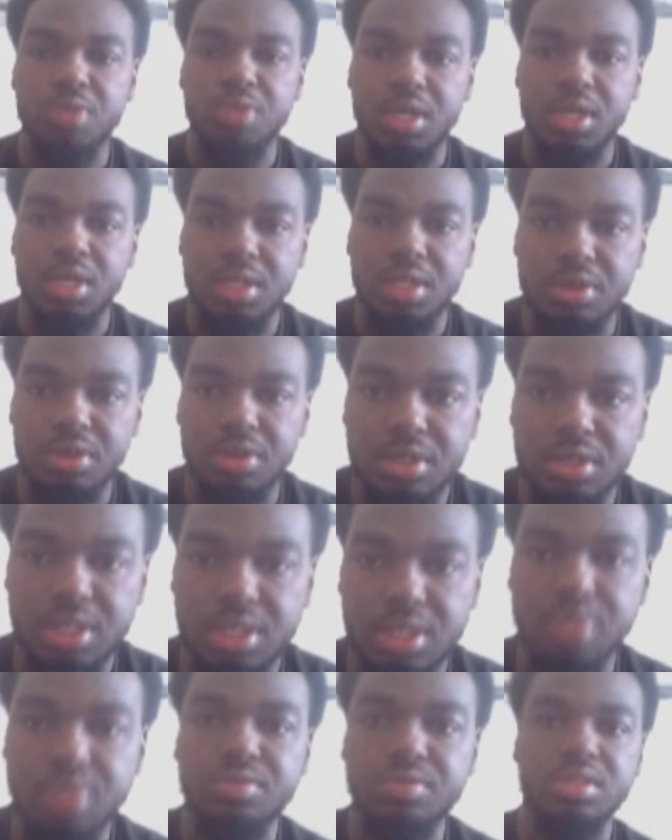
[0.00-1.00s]
why they were
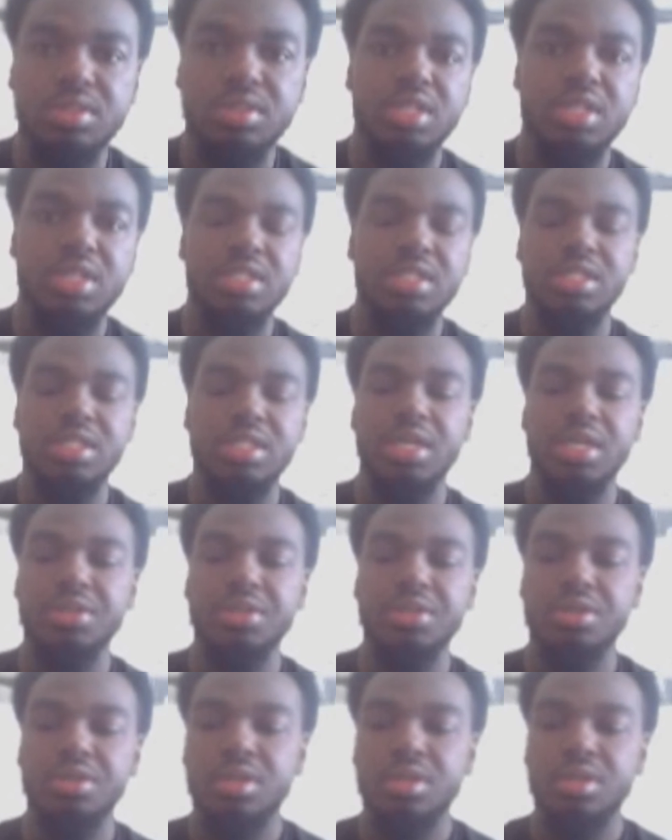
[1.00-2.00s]
stayed
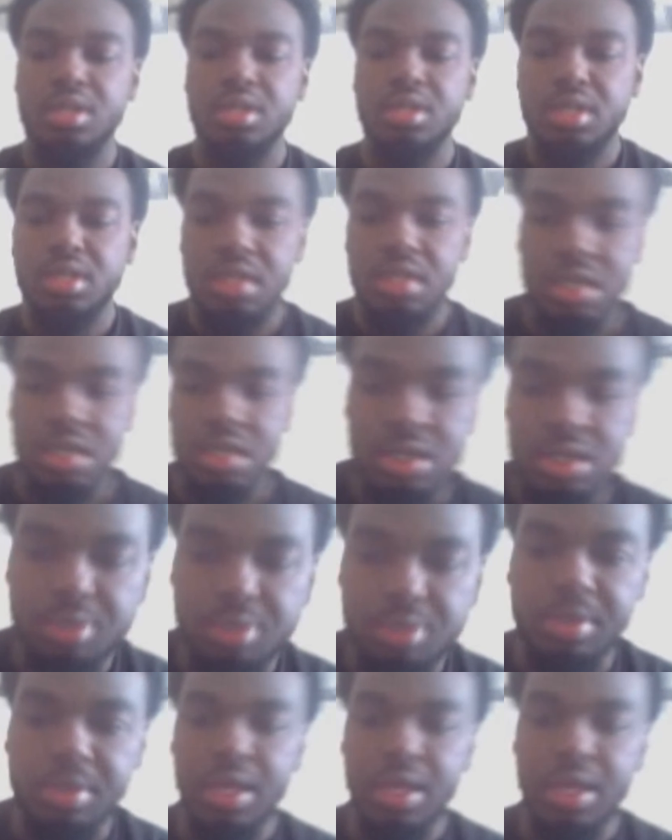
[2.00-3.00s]
together.
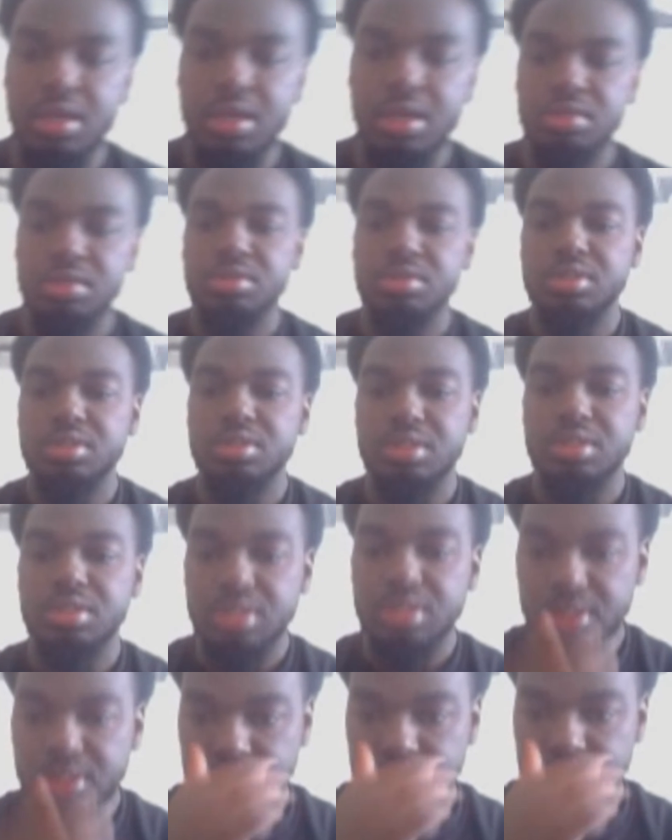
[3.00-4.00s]
Um, El
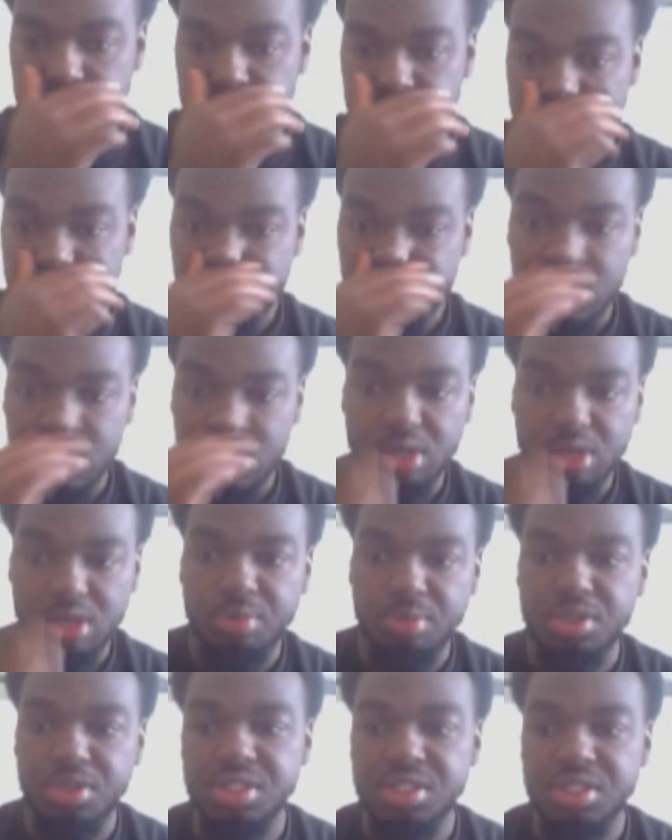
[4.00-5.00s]

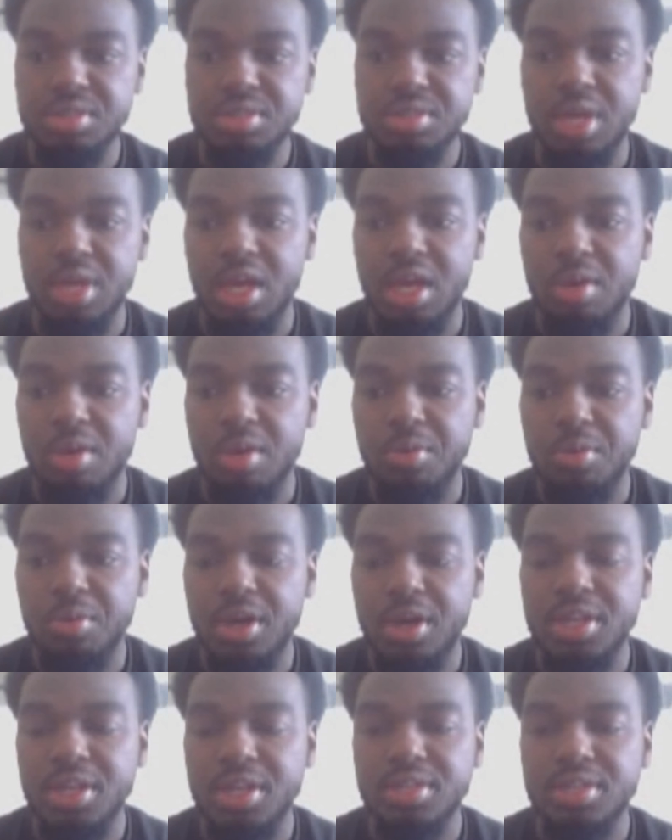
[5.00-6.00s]
Elbridge Al
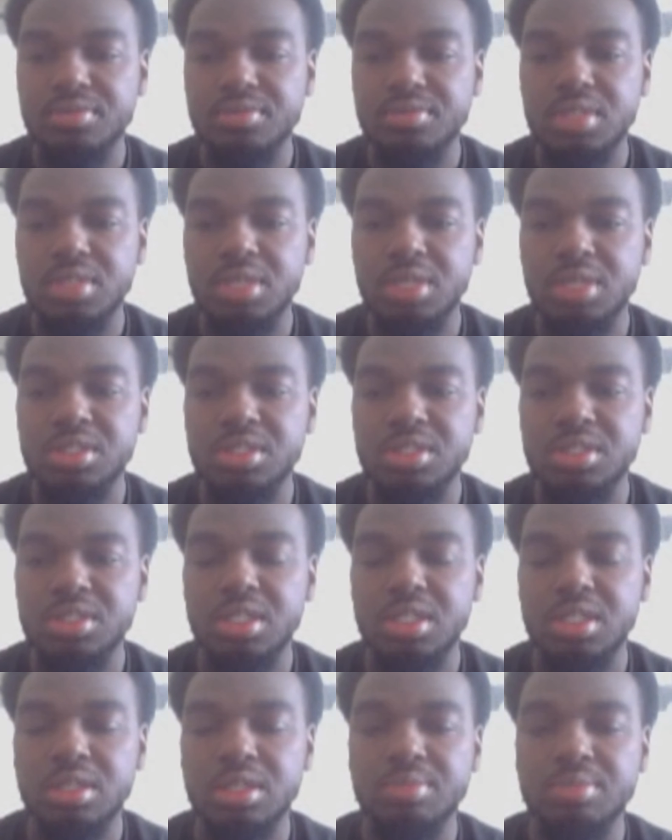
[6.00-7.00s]
Bryant. He was
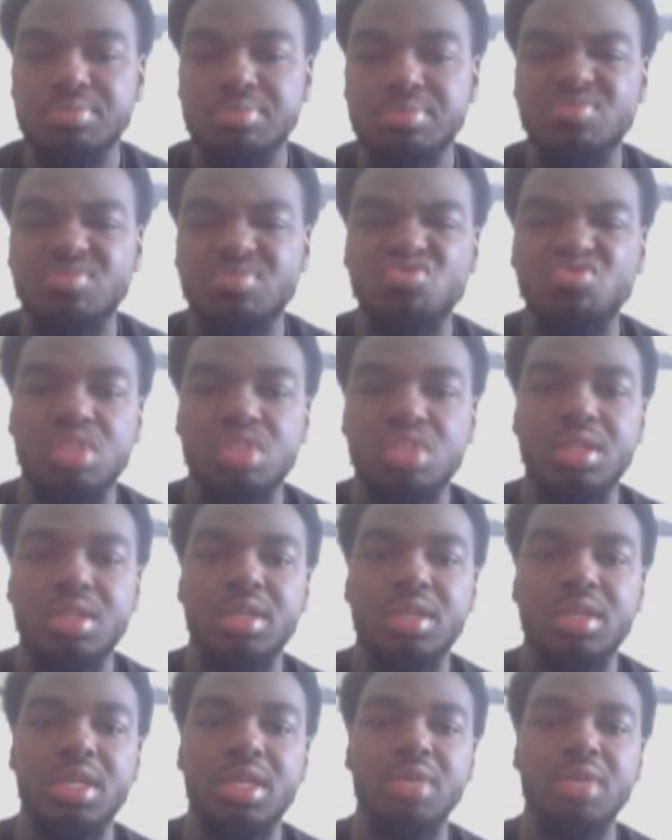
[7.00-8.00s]

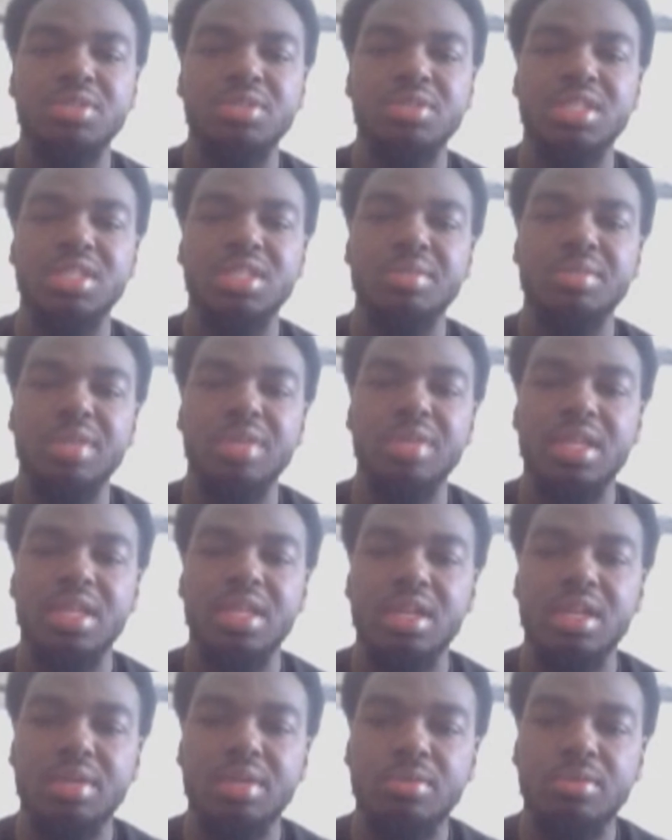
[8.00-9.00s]
at the
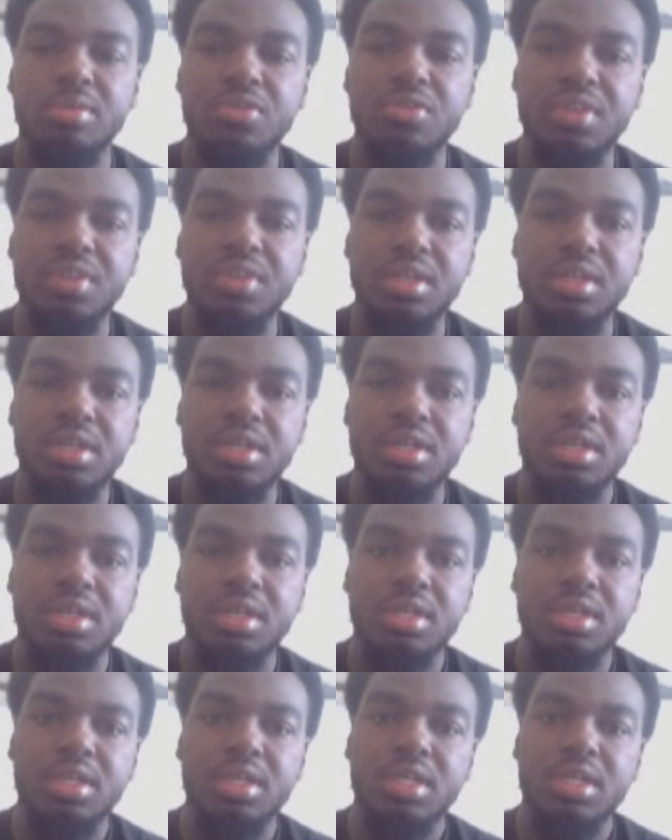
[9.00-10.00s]
beginning of the movie.
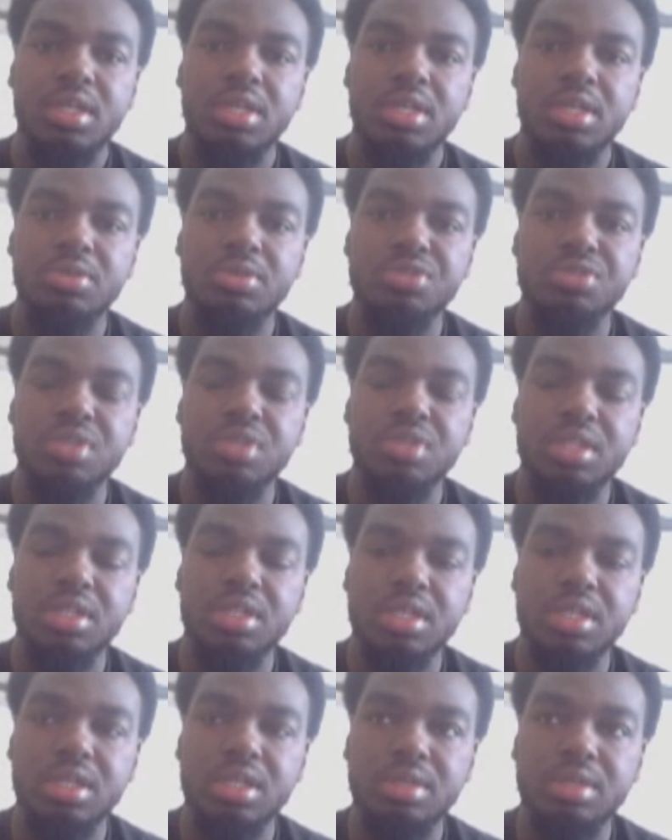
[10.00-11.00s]
He was
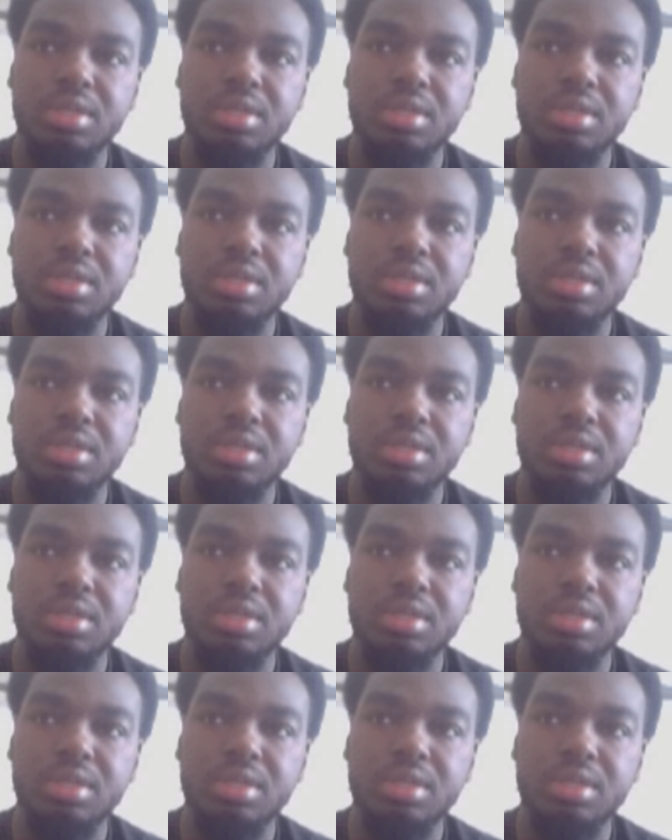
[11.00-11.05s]
really